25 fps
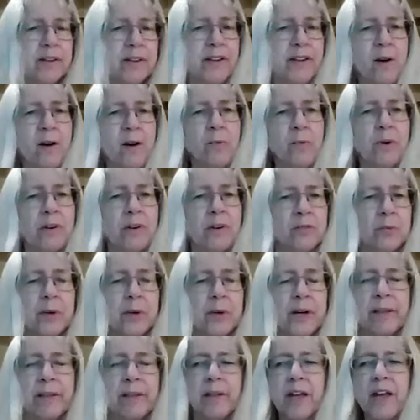that one is
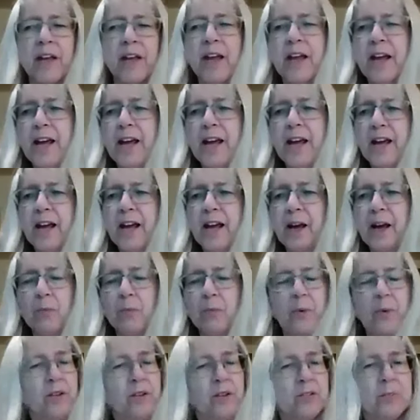with. Mm-hmm. And
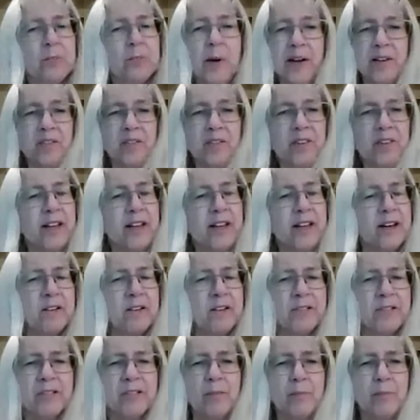we use
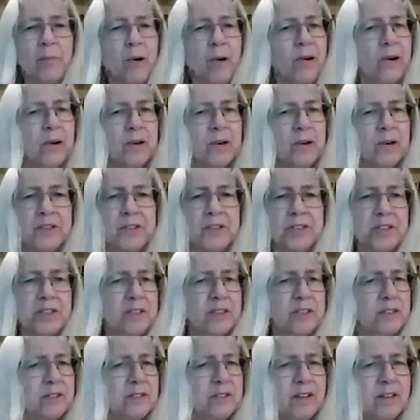pastels and markers
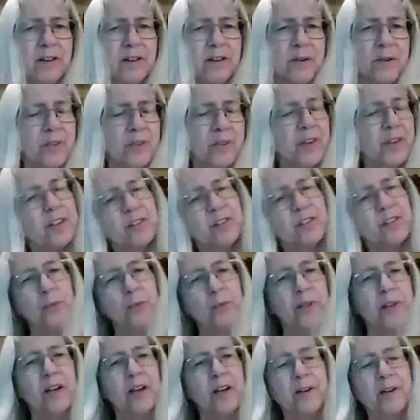and other things
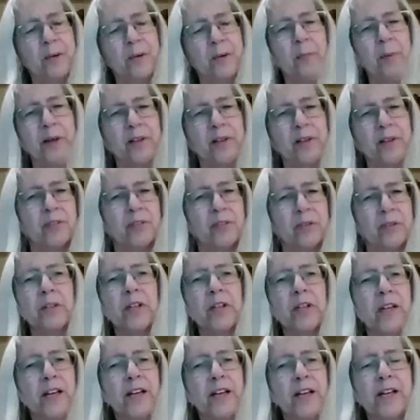with colored pencil
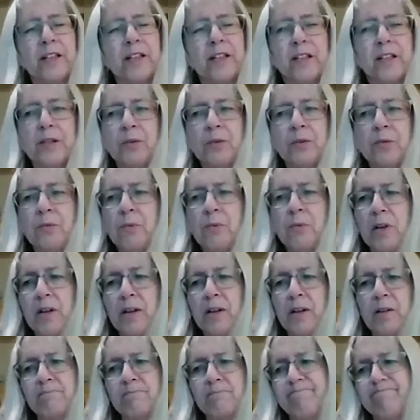
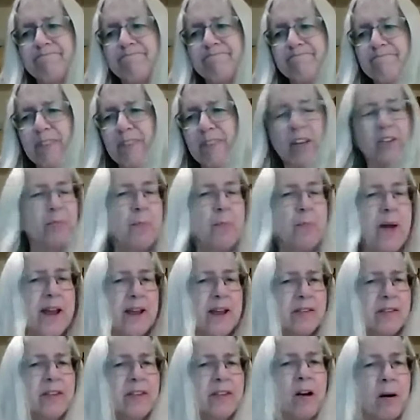to
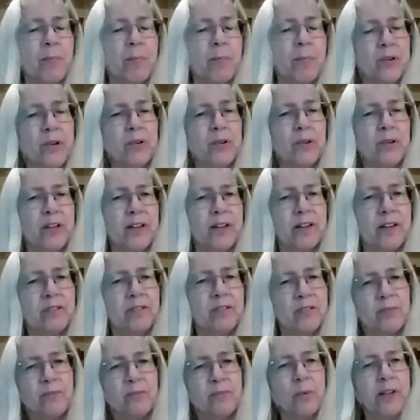expand the
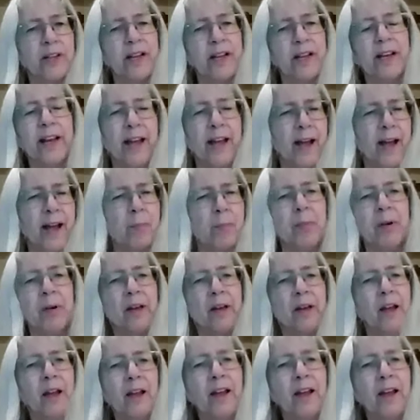opportunities of what can happen.